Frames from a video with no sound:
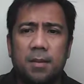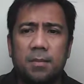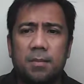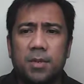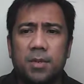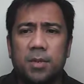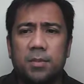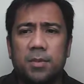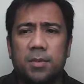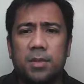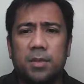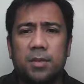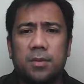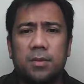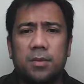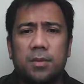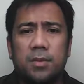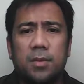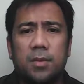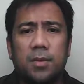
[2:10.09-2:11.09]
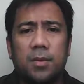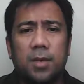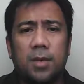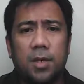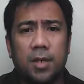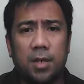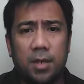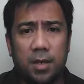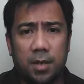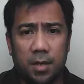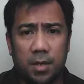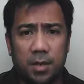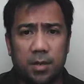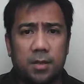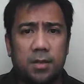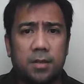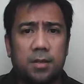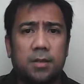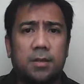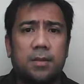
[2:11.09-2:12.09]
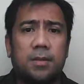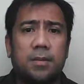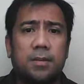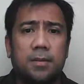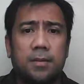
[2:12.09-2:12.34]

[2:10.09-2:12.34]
Bishop d2, rook d8.